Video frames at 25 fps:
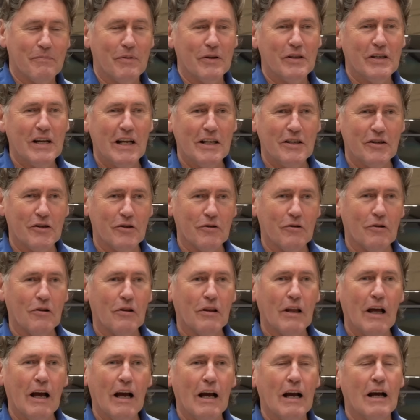
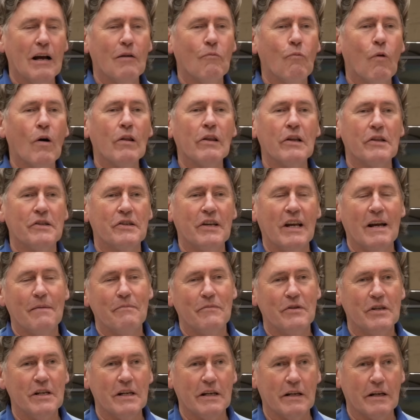potential wallet
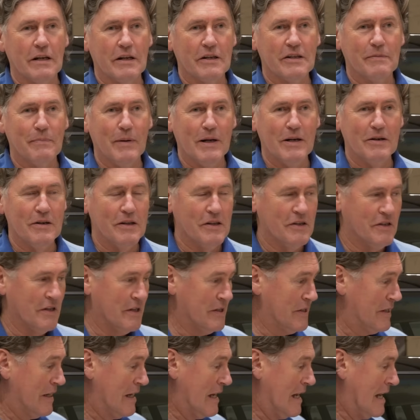emptying
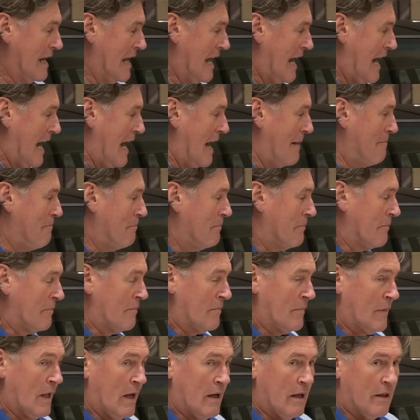experiences,
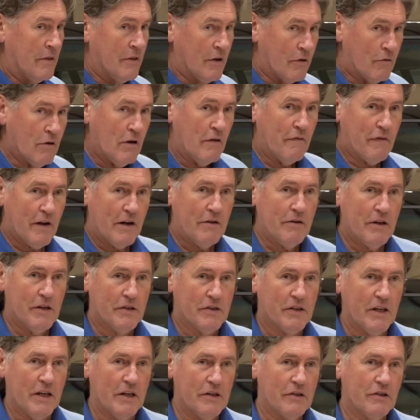there are
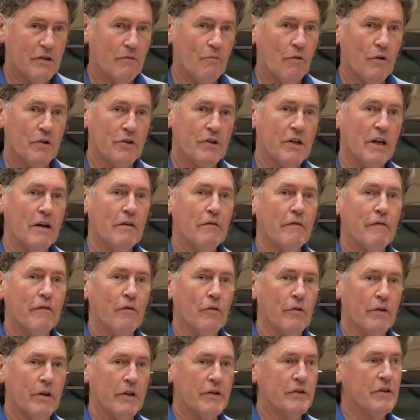various things to watch out
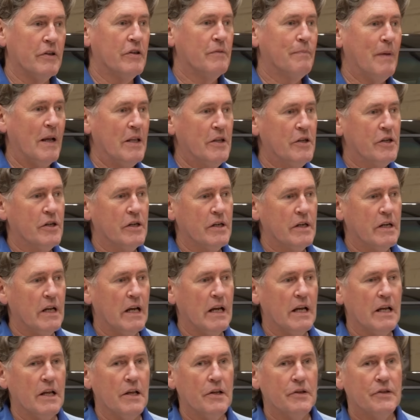for. The suspension
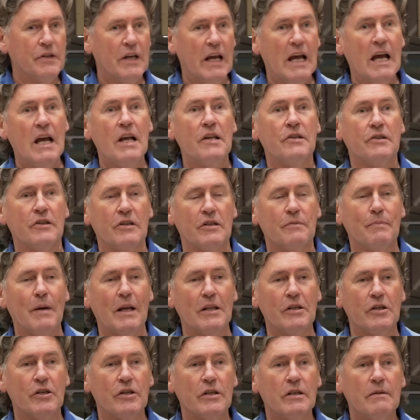is air
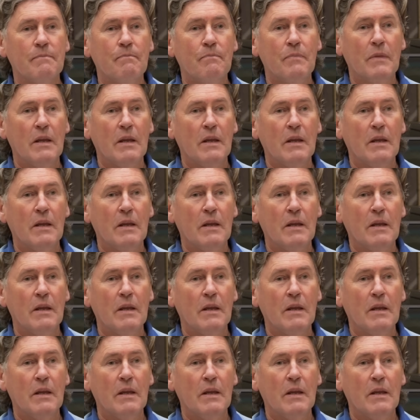suspension.